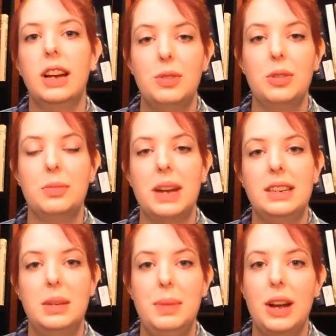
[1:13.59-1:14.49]
This was my
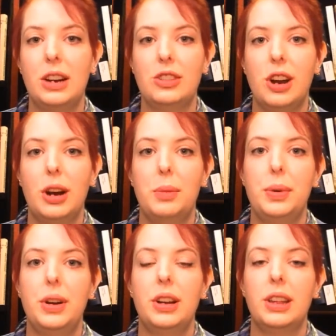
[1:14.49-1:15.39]
TBR jar
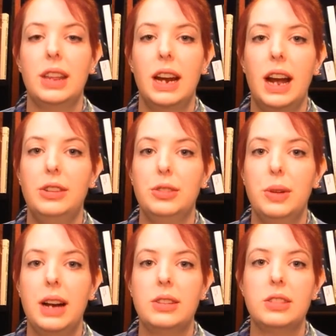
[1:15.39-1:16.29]
book that I drew
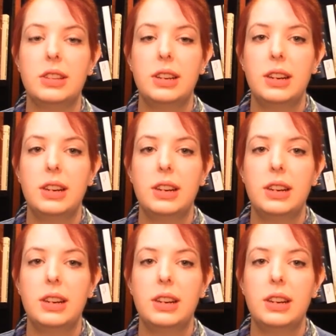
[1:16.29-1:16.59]
out.